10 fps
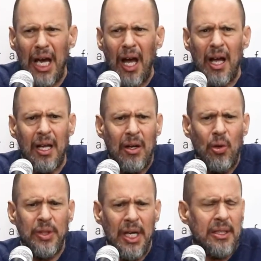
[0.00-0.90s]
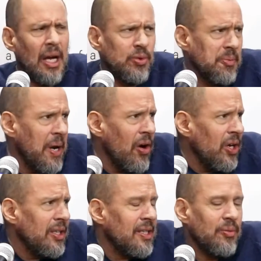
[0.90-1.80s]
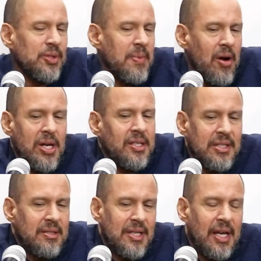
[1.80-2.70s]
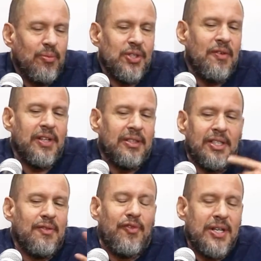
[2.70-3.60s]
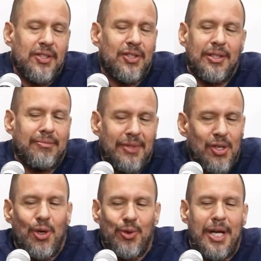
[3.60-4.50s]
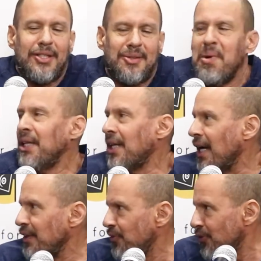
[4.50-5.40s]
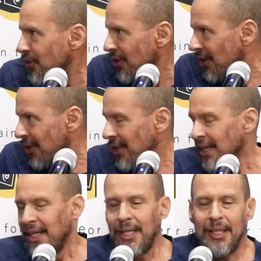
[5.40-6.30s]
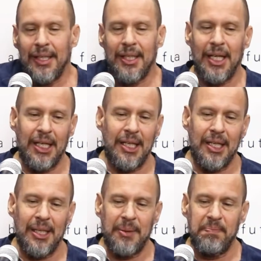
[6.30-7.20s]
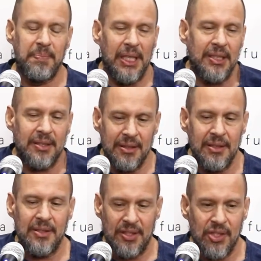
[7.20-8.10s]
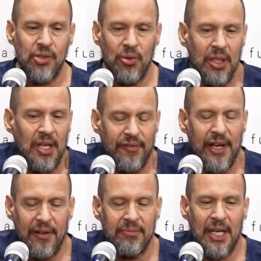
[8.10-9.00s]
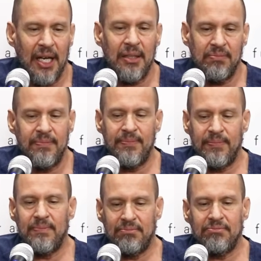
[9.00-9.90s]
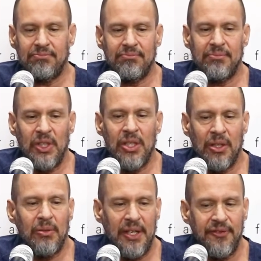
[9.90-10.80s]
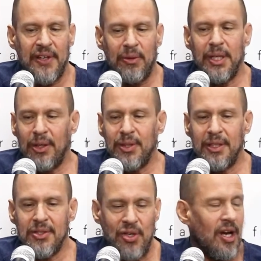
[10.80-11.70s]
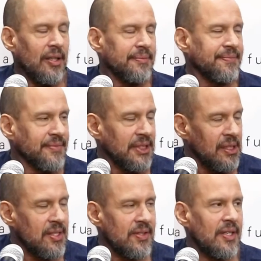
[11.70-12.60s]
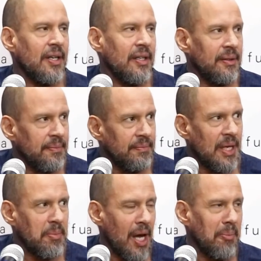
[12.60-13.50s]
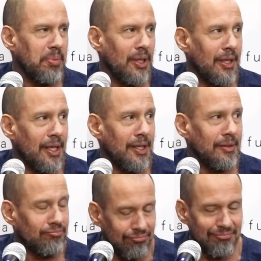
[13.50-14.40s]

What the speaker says: yeah. Oh yeah. I was married, and I was even convinced that that's my life. But soon enough, I found out that it's not, and it's. I'm happy I